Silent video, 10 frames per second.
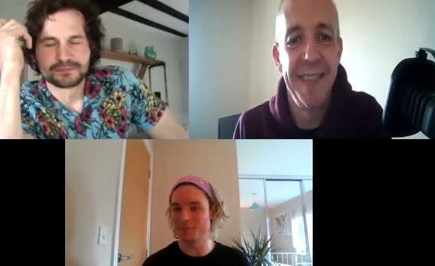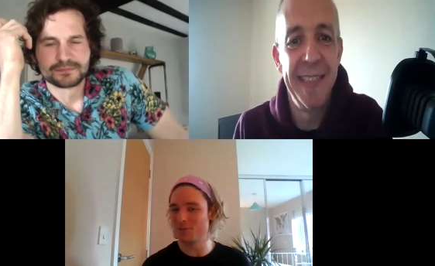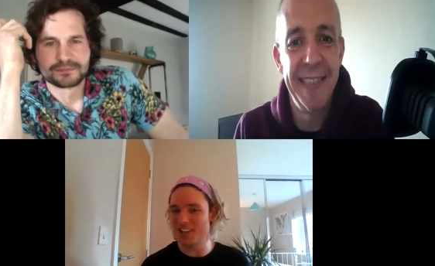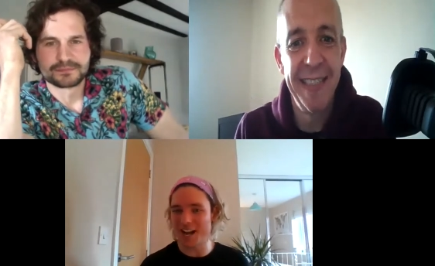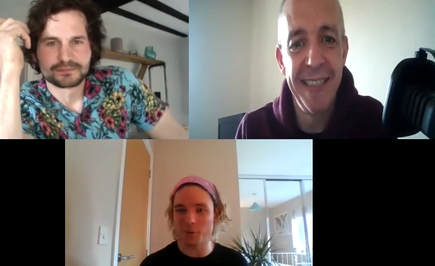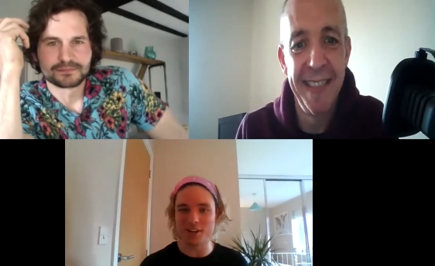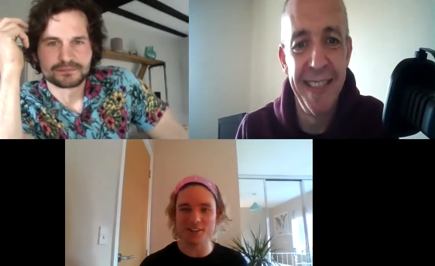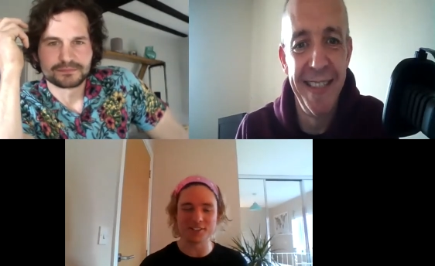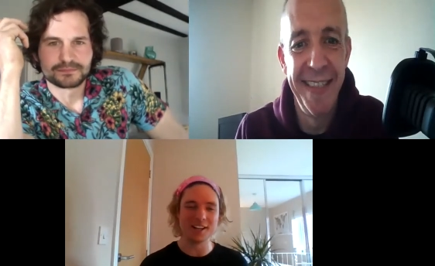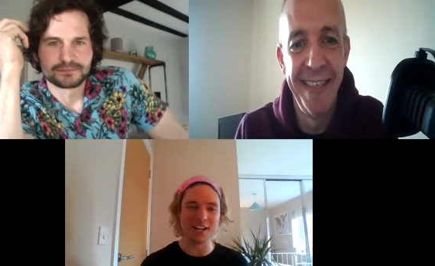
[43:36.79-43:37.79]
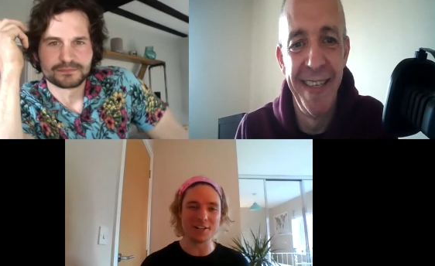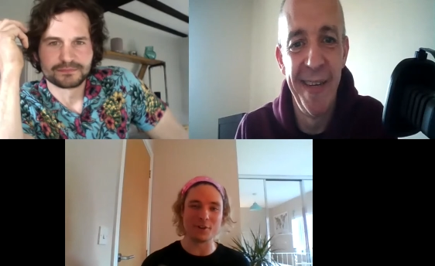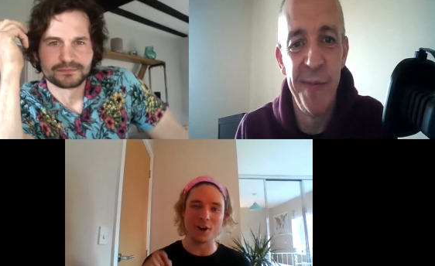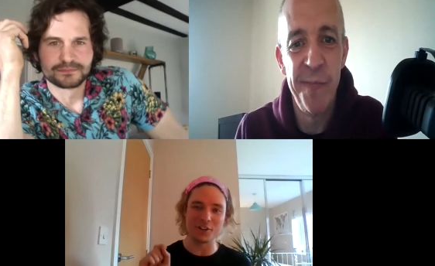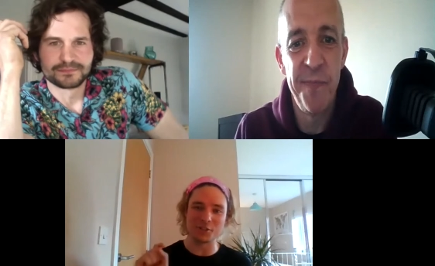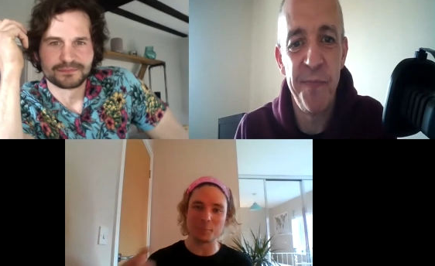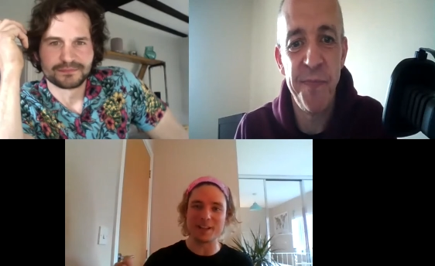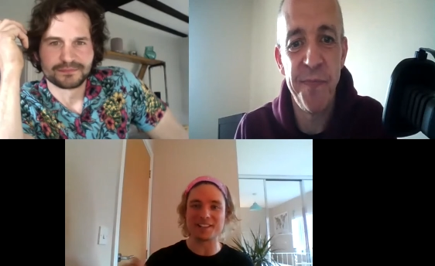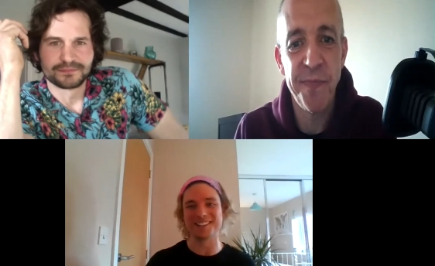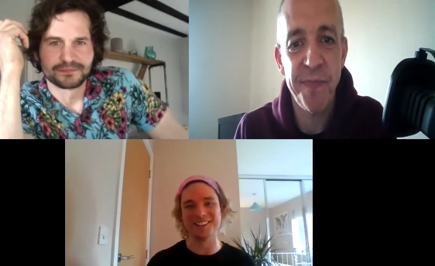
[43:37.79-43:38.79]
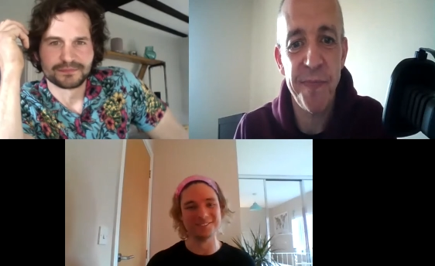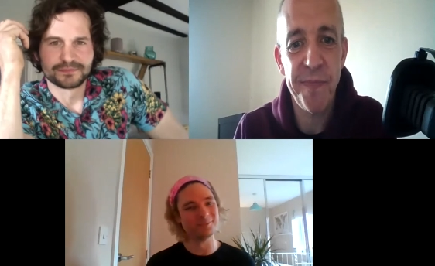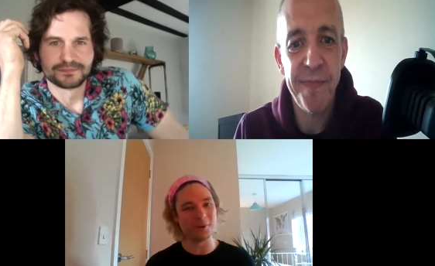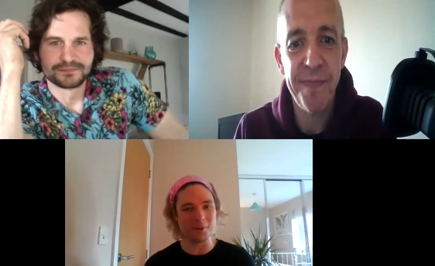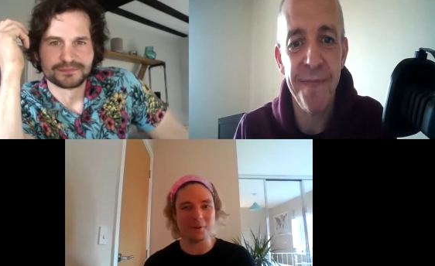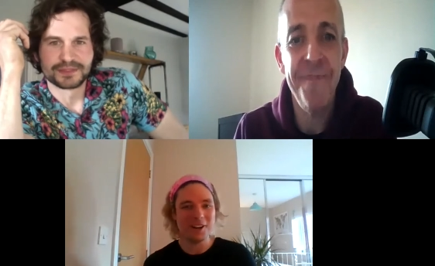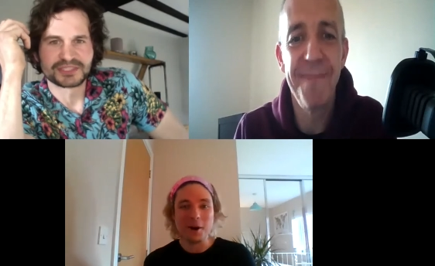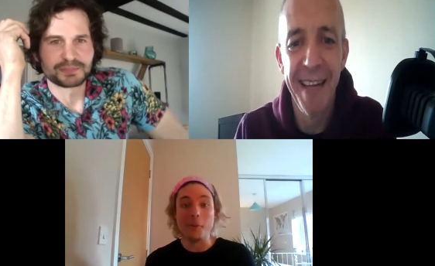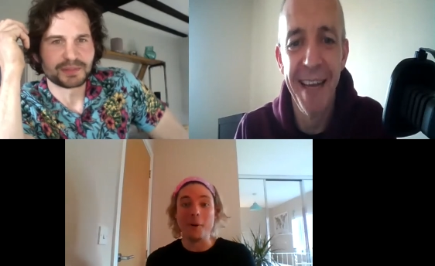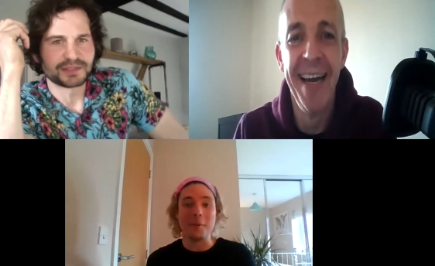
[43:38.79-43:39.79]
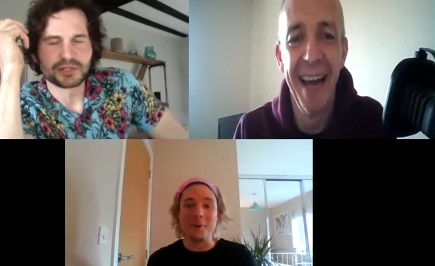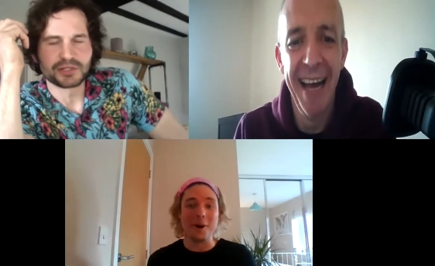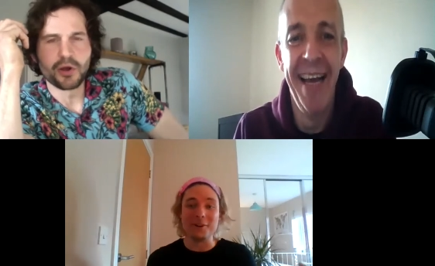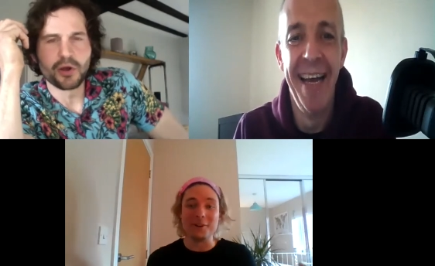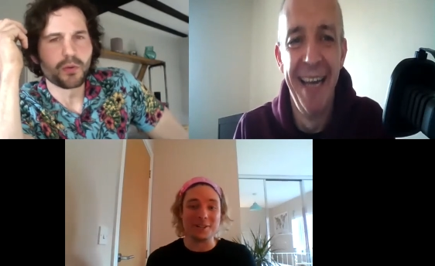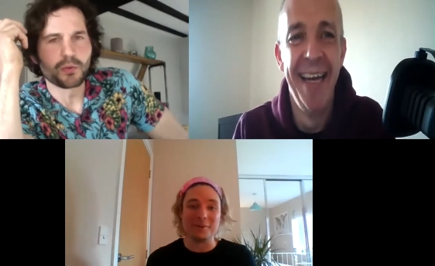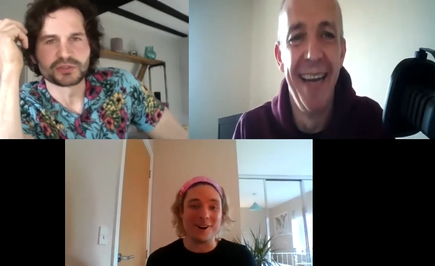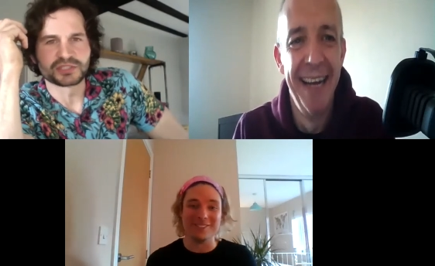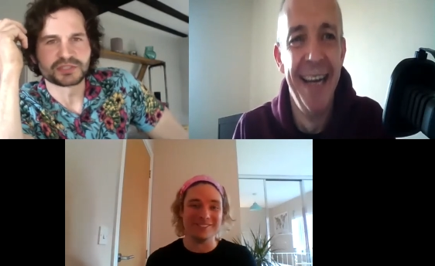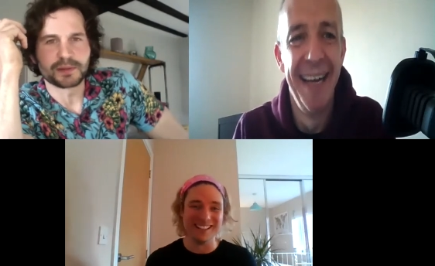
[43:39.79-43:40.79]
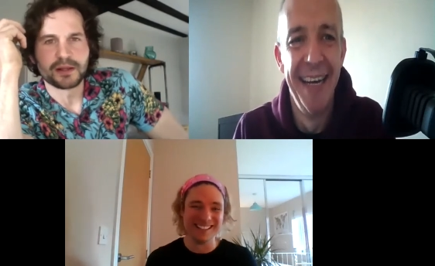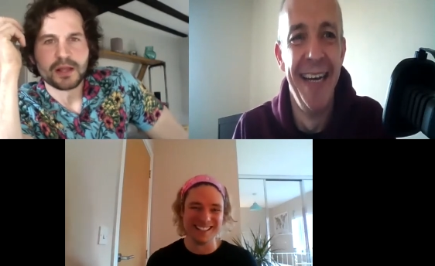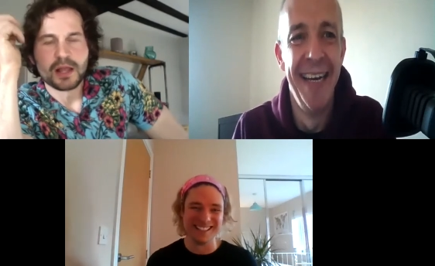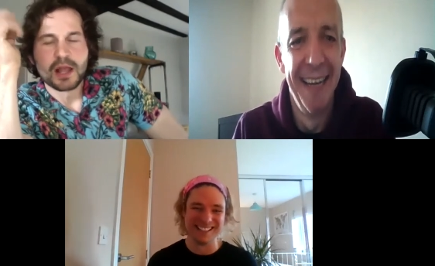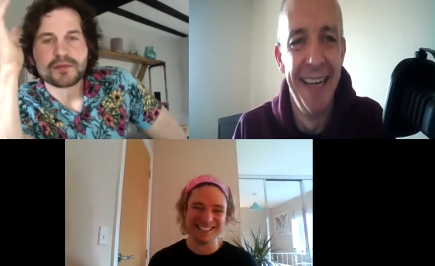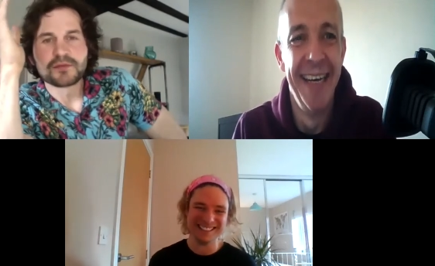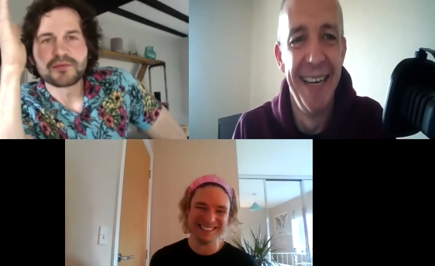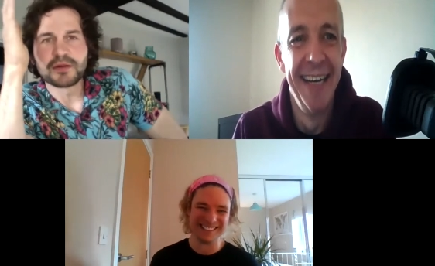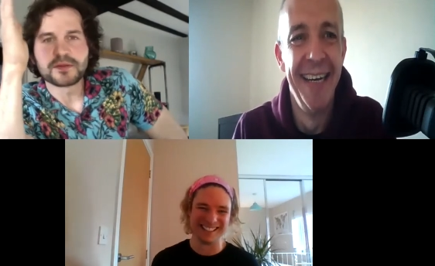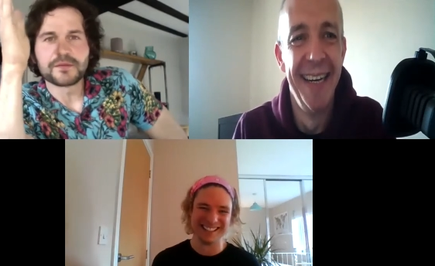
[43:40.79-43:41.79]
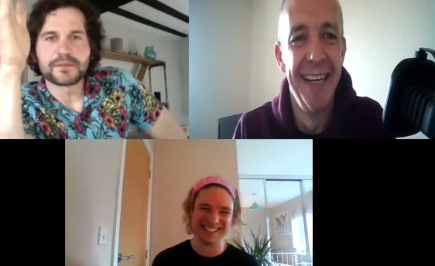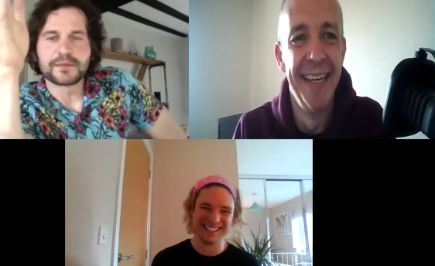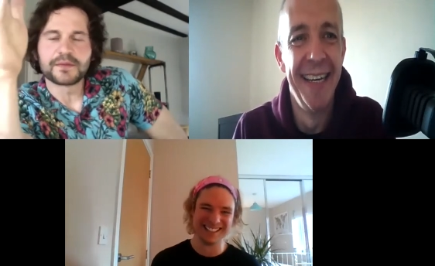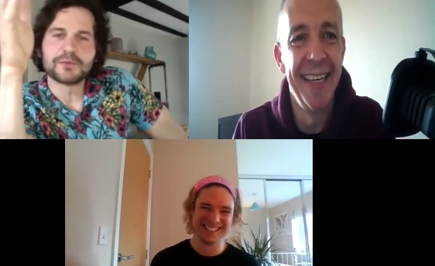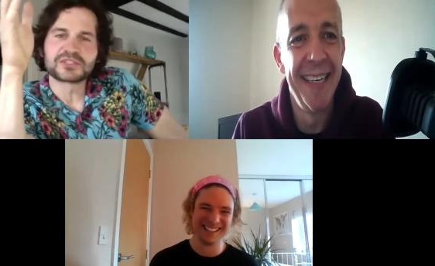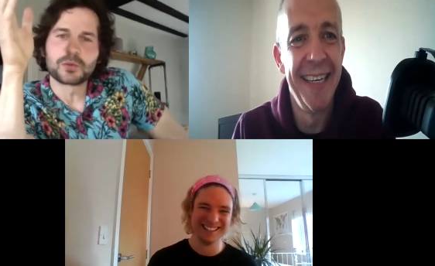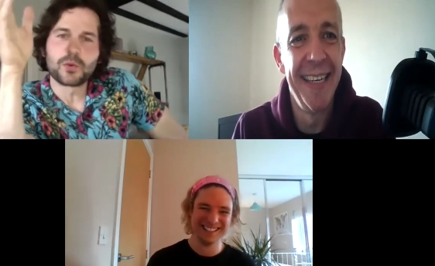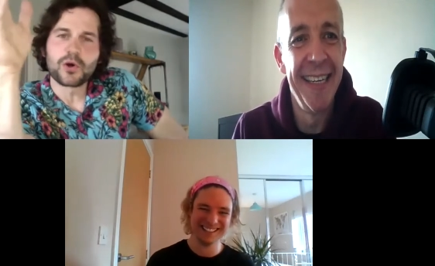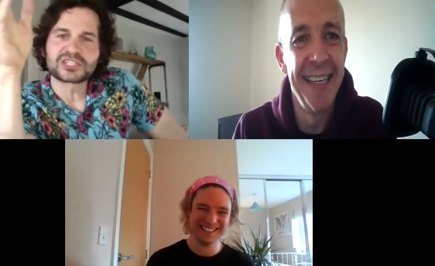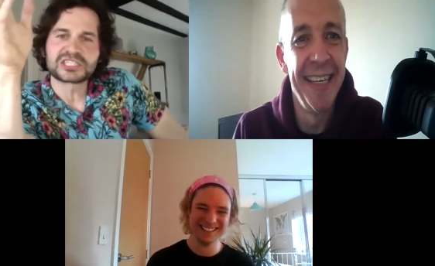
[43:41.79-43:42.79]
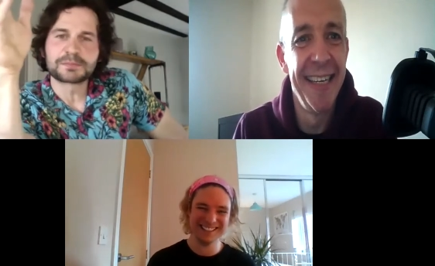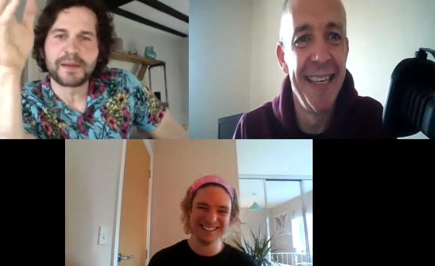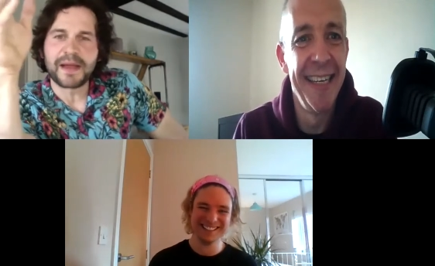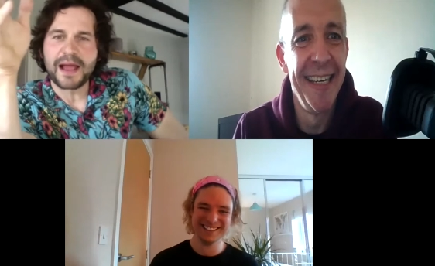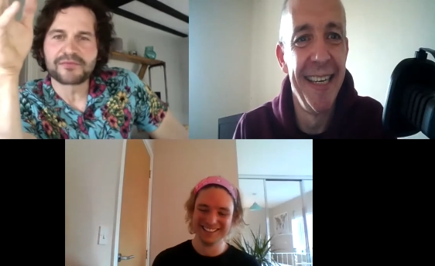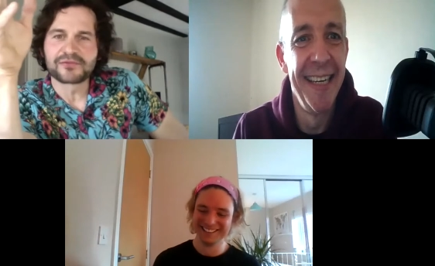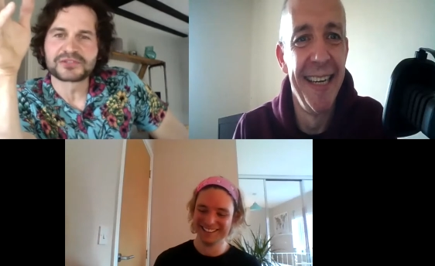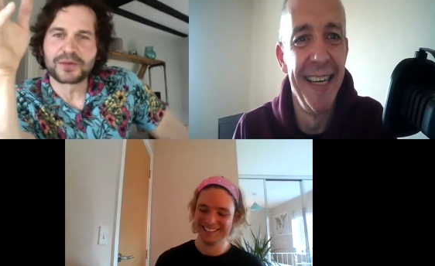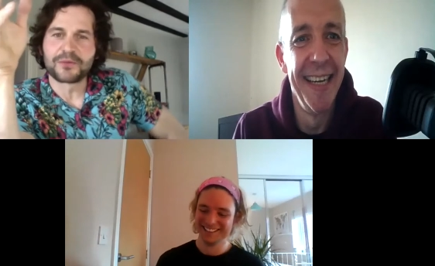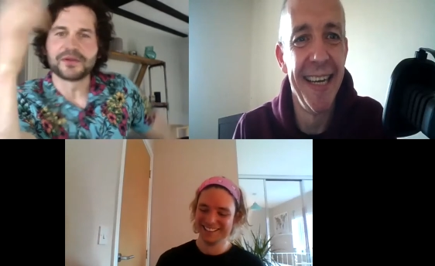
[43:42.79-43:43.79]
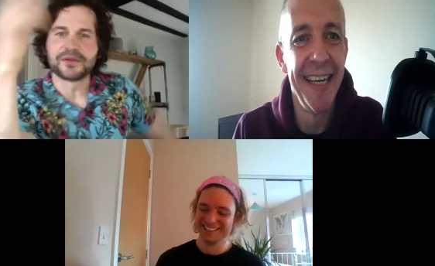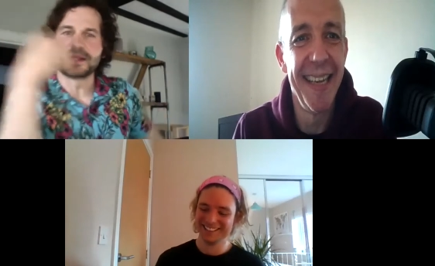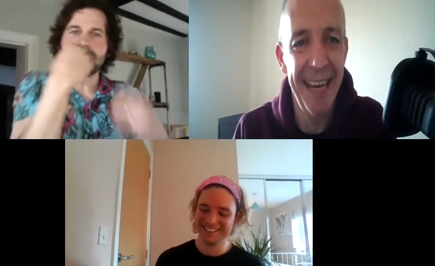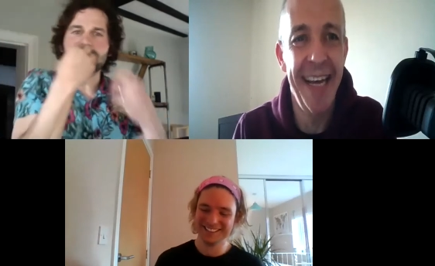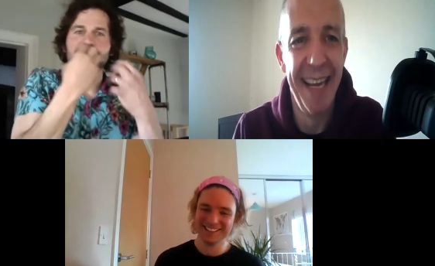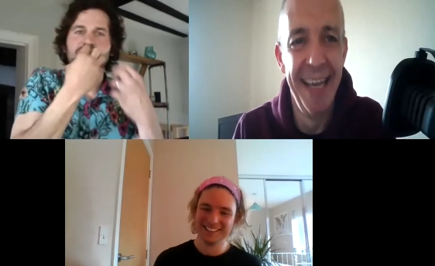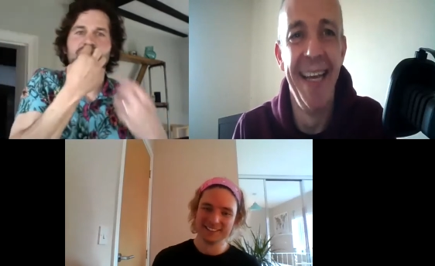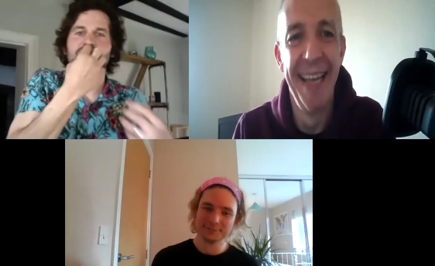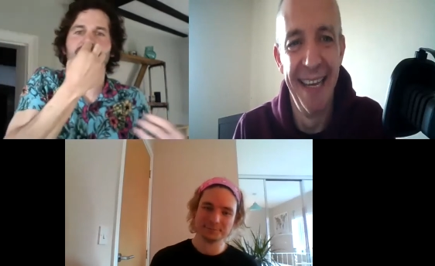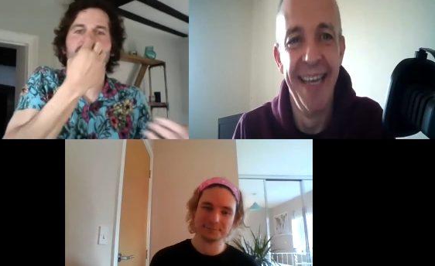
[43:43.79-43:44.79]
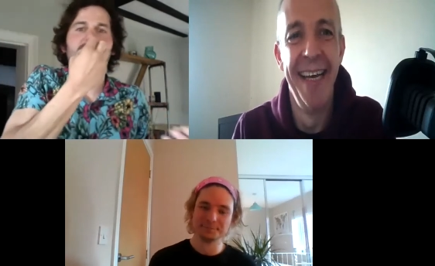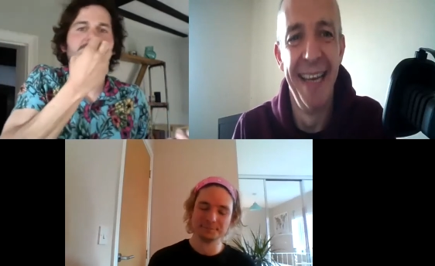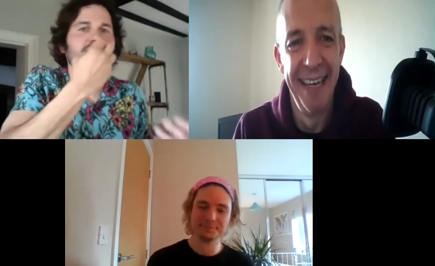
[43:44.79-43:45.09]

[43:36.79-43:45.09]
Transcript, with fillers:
Speaker 1: shouters, and you've got a spitter. What a spitter! What no one wants a spit.
Speaker 2: The, first, the it was the worst spit ever as well, wasn't it? He kind of just, just like